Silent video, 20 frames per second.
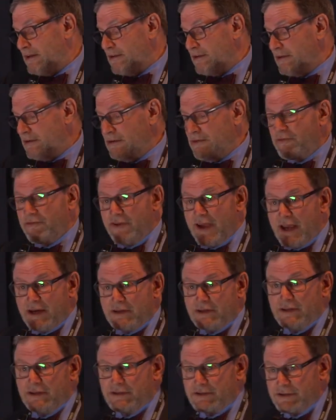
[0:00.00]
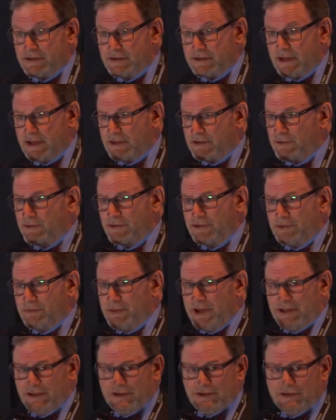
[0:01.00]
the fact is that there are
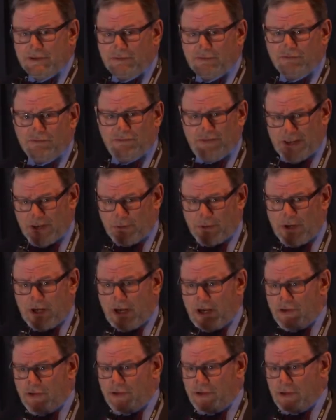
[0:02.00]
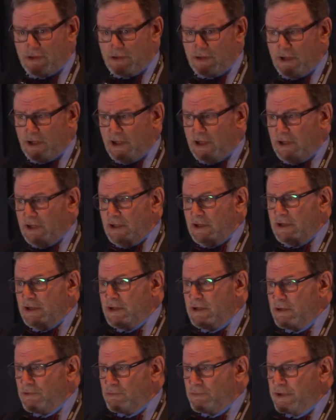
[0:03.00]
tremendous variation
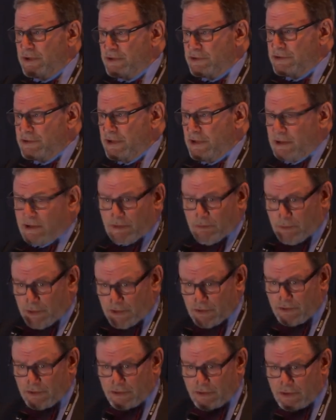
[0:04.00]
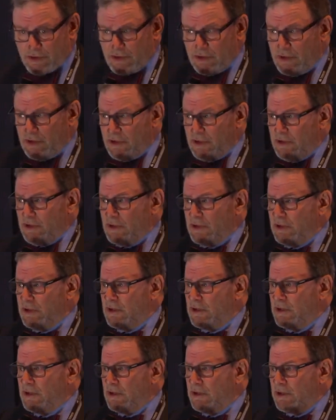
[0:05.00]
in the real estate community
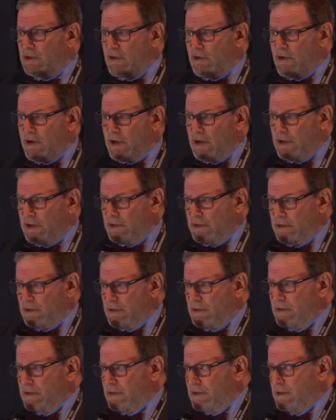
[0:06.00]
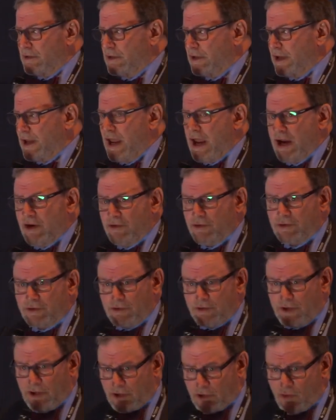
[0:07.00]
on the
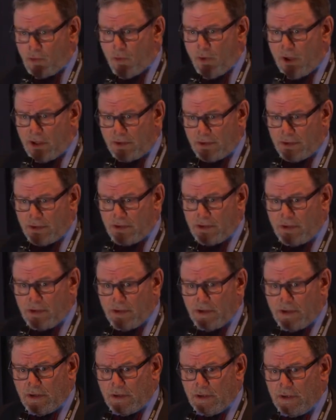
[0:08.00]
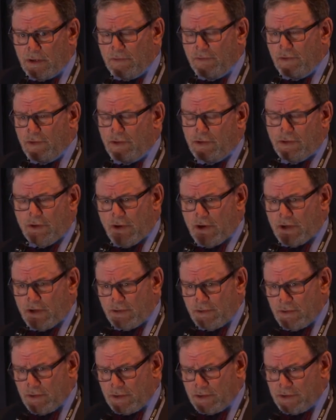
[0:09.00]
character and quality of good guy
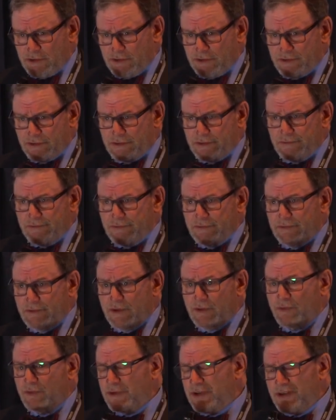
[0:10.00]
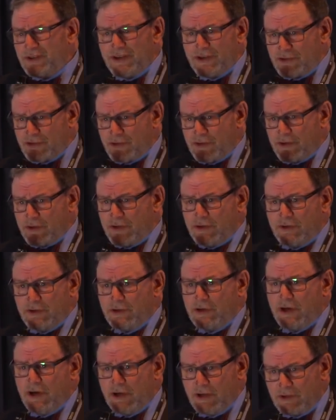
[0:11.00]
clauses. Initially,
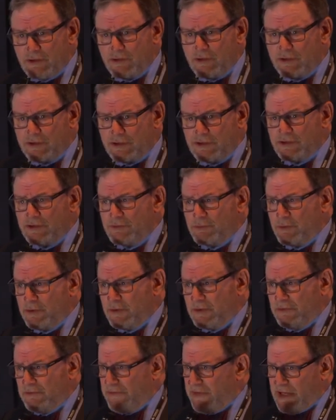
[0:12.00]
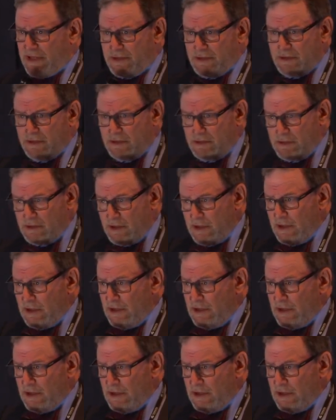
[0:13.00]
good guy clauses were invented